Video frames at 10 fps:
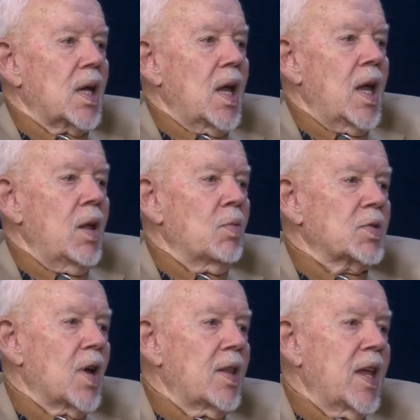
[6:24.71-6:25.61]
And he
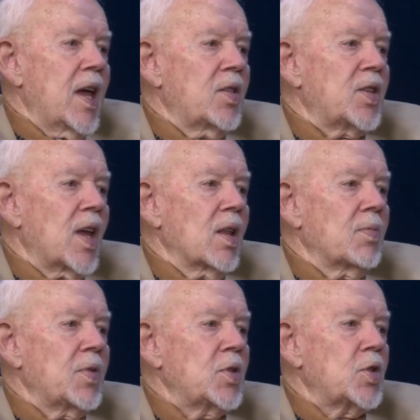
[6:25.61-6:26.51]
was on the Ed
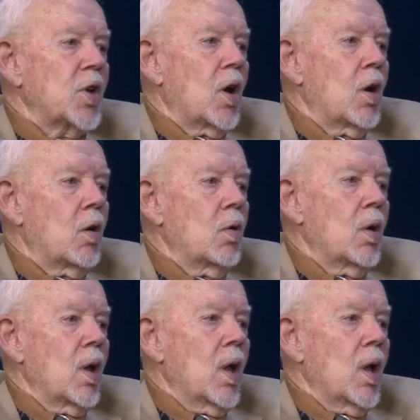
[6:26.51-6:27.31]
Sullivan Show,